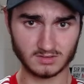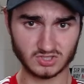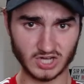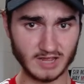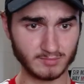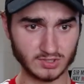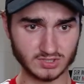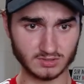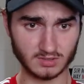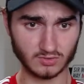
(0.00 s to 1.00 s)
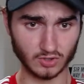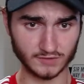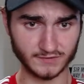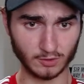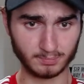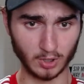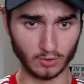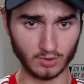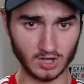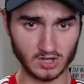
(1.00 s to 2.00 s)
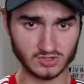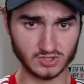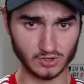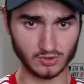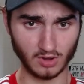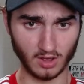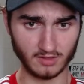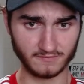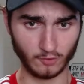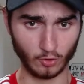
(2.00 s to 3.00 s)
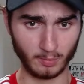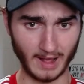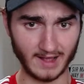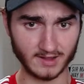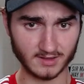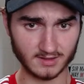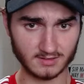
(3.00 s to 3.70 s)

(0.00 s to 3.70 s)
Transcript: Chambers. Crossfield ball to the fullback.